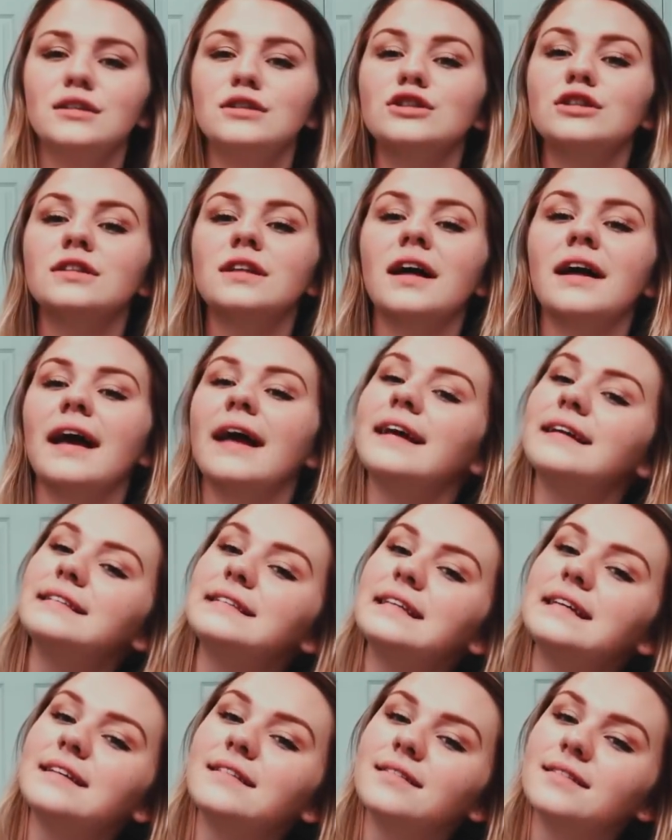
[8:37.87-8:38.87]
July
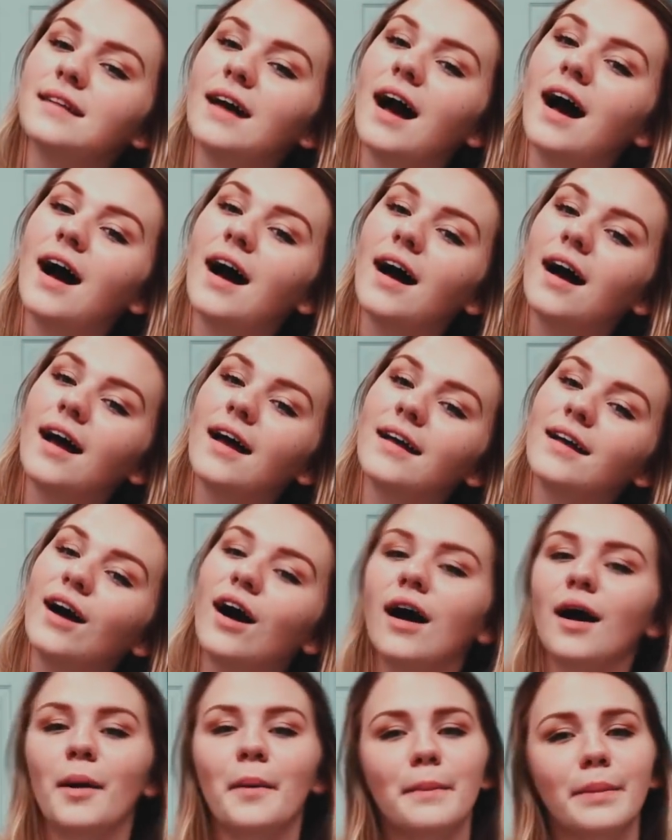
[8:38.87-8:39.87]
18th, I
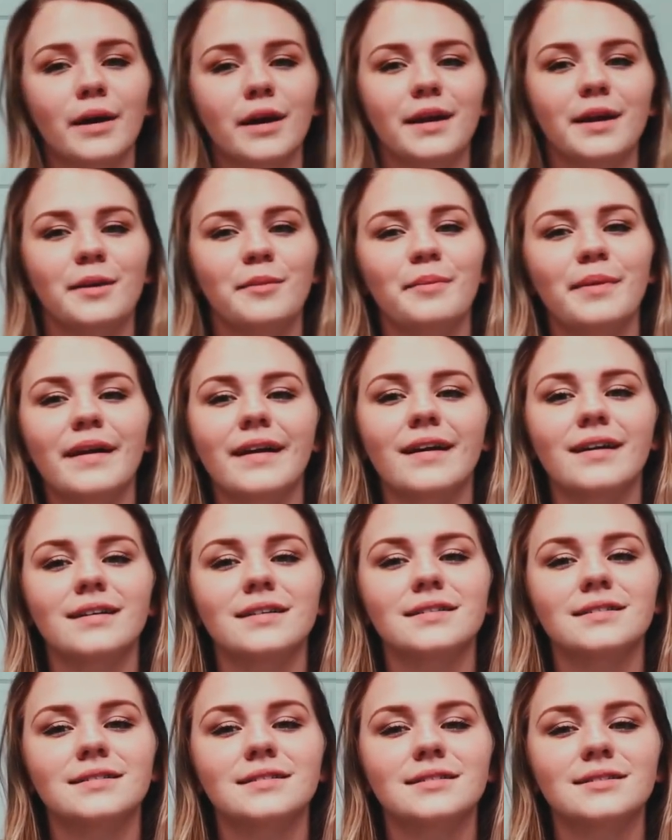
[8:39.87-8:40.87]
got a bunny
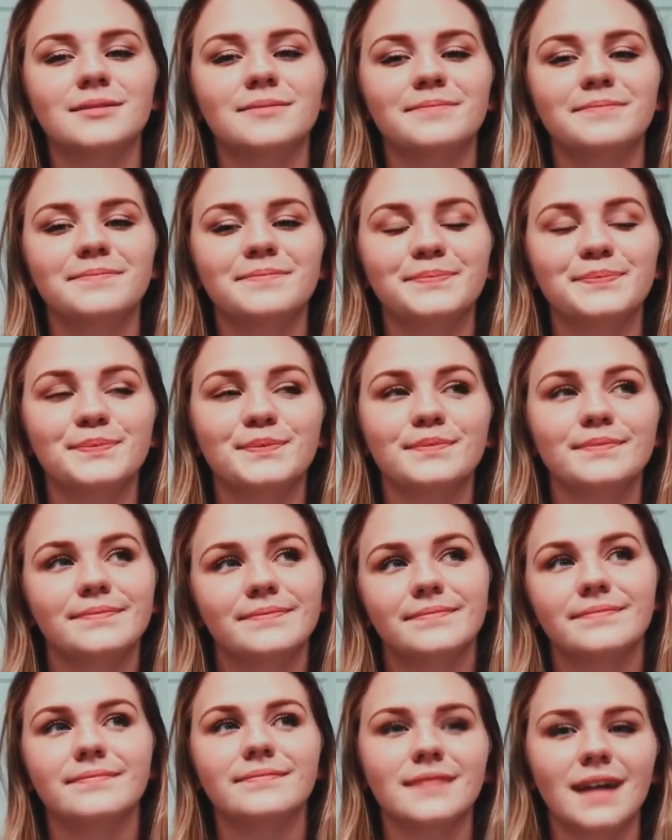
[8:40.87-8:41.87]
because,
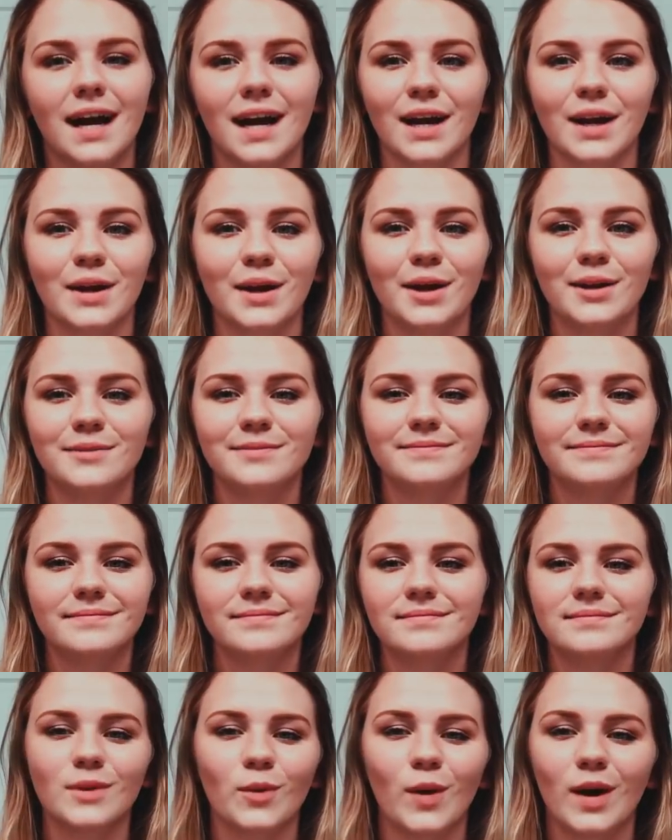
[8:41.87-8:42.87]
I don't know,
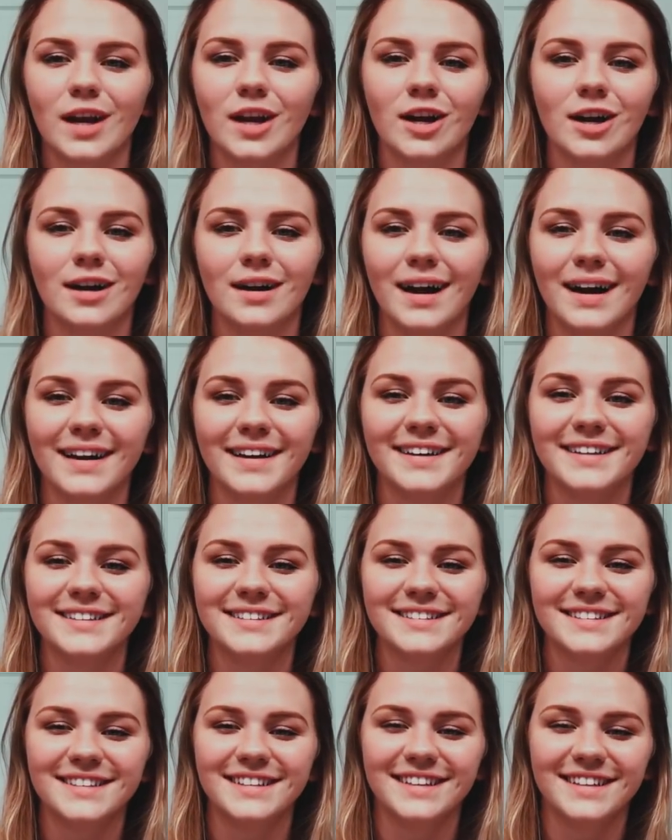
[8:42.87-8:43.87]
why not, I
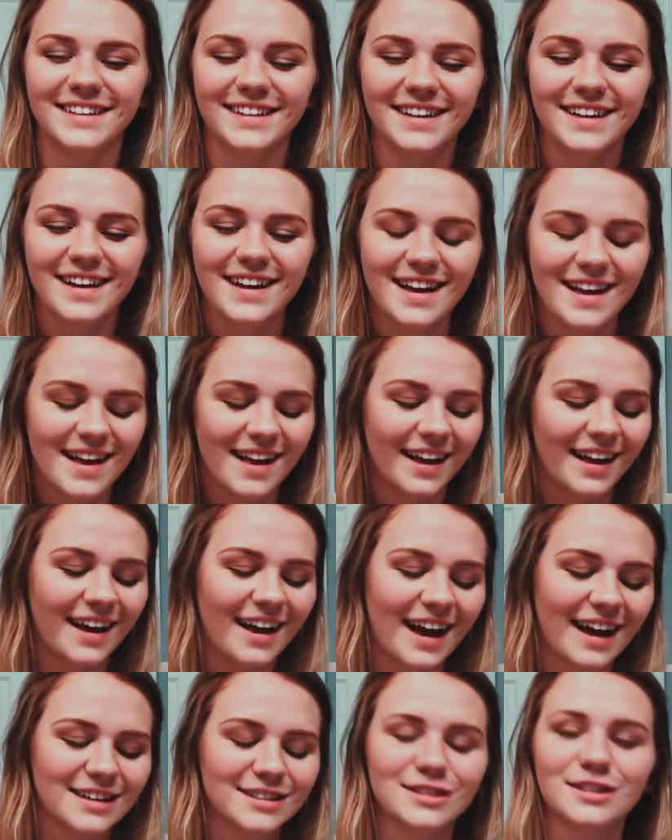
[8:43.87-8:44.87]
guess.
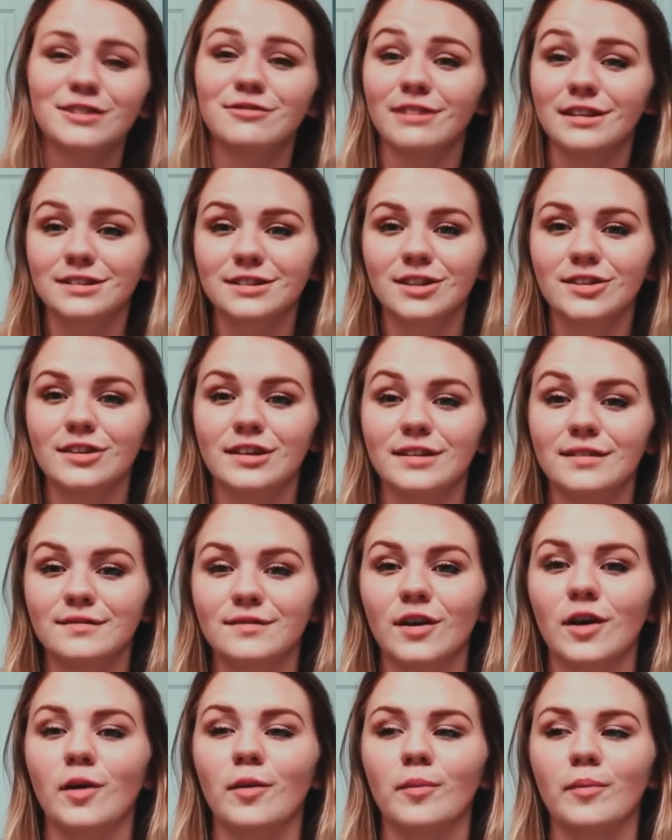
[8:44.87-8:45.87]
I actually rescued it
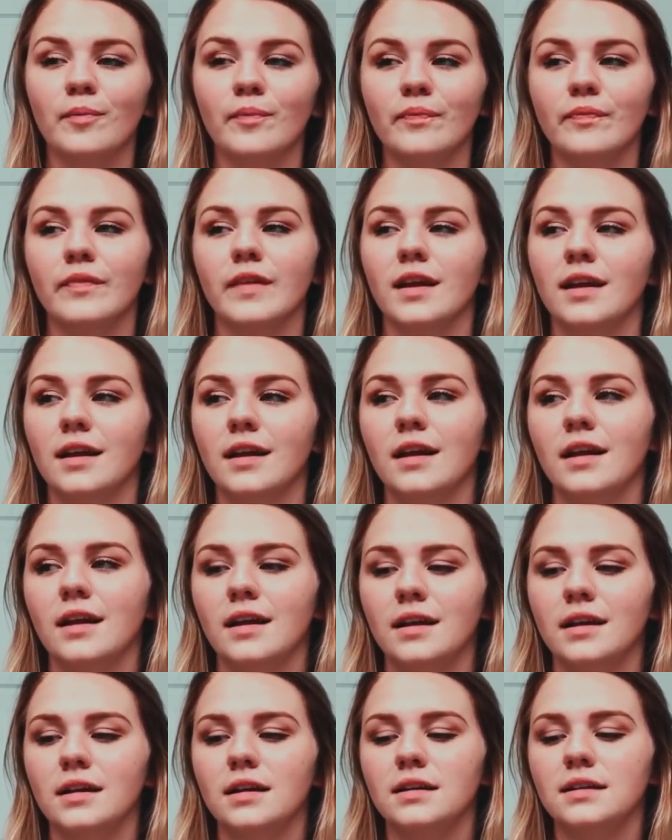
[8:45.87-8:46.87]
from
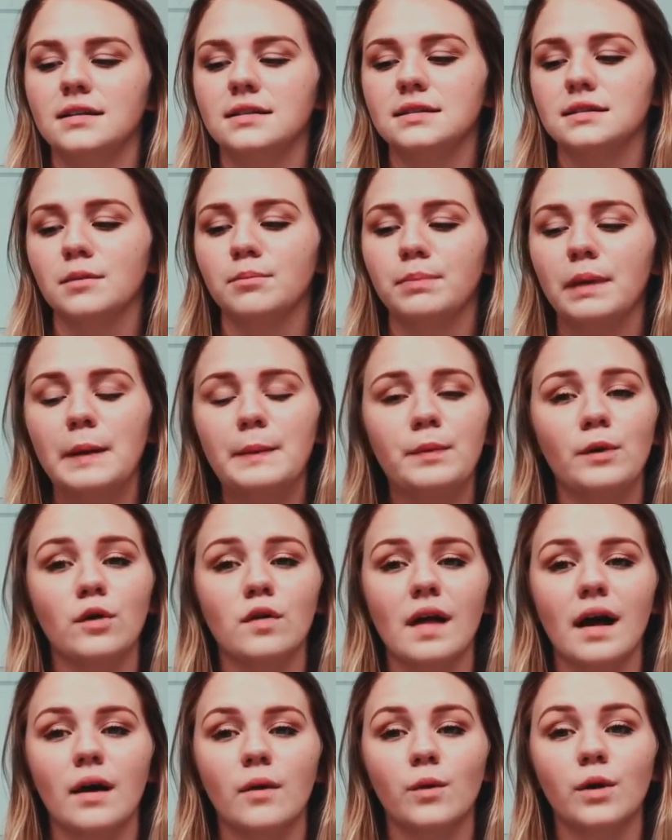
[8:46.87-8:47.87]
some people
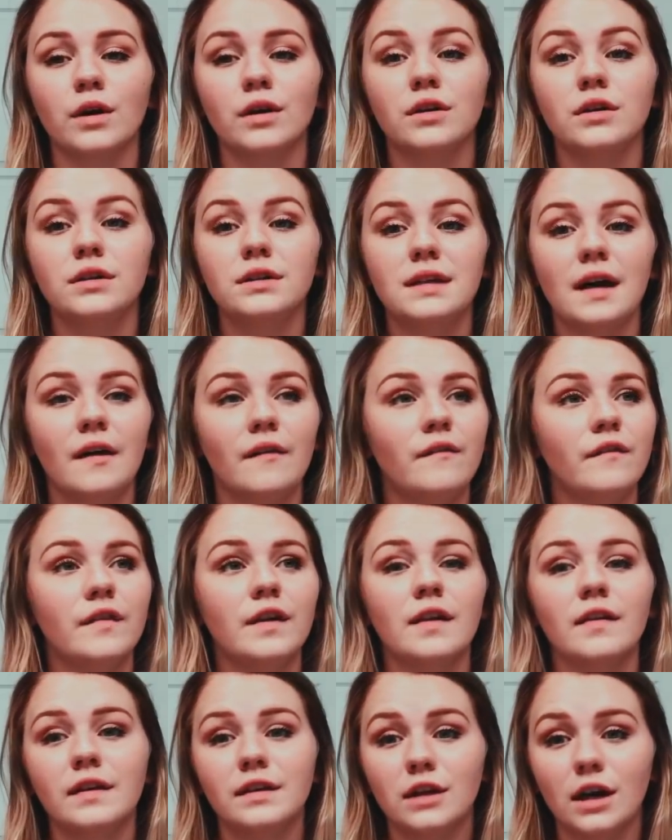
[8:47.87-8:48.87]
that were
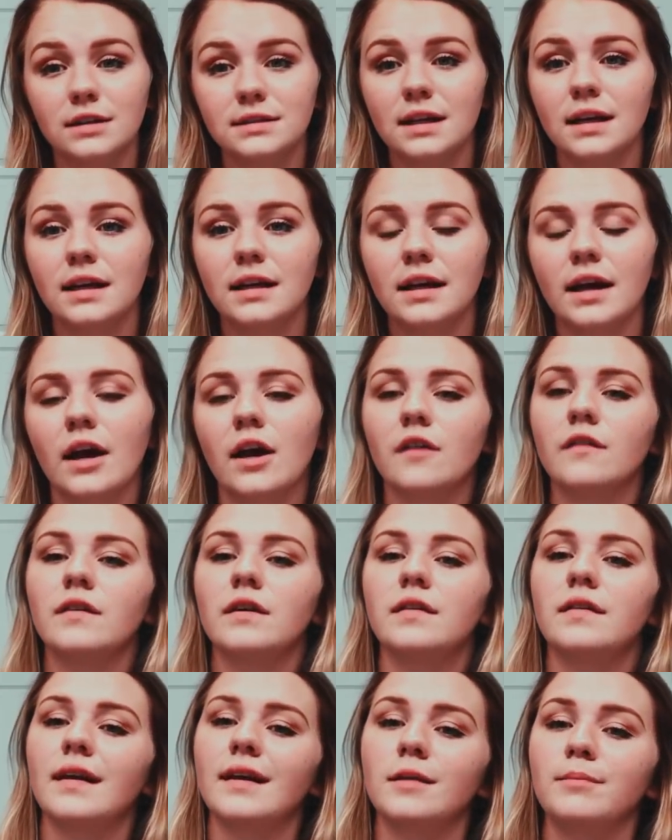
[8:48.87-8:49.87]
definitely not taking care of
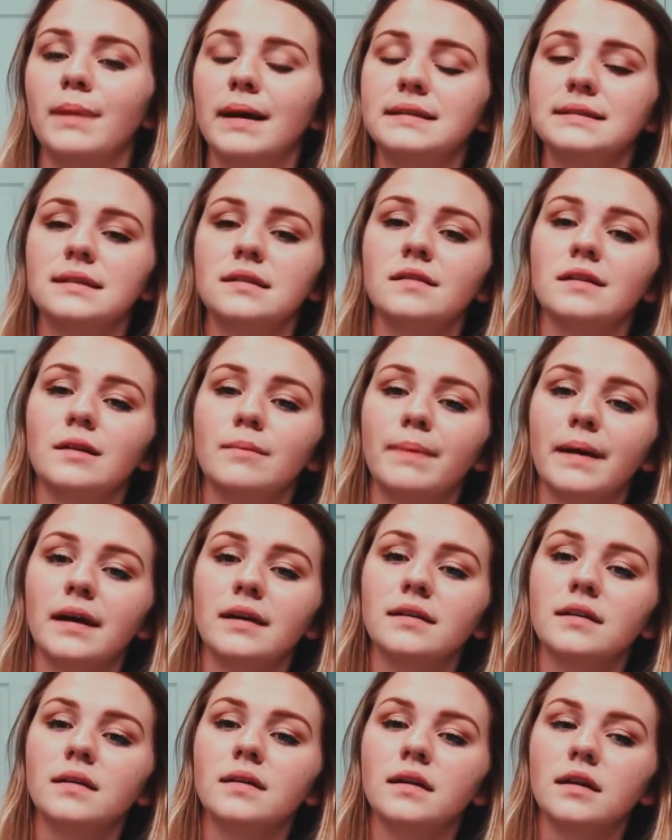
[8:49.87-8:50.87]
it. They had basically
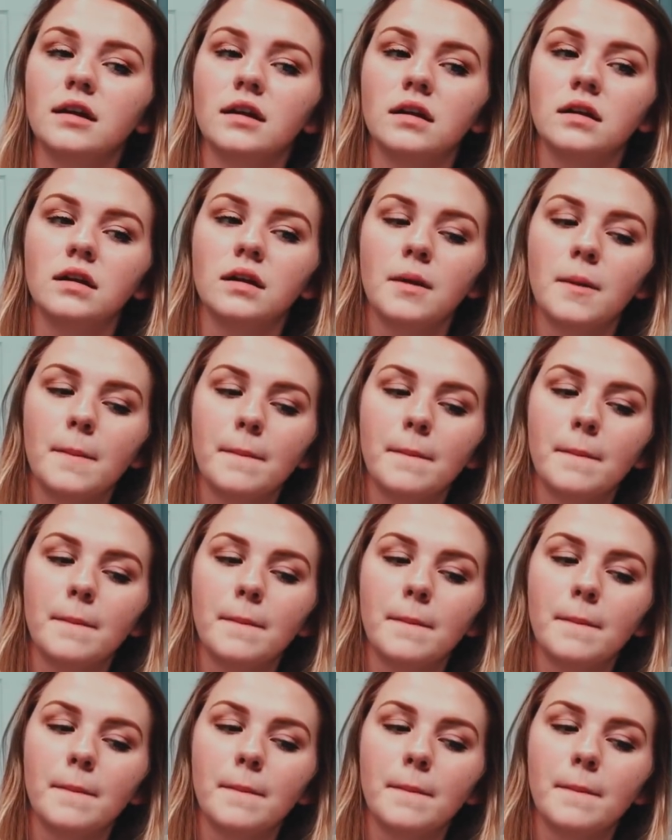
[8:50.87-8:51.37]
abandoned it.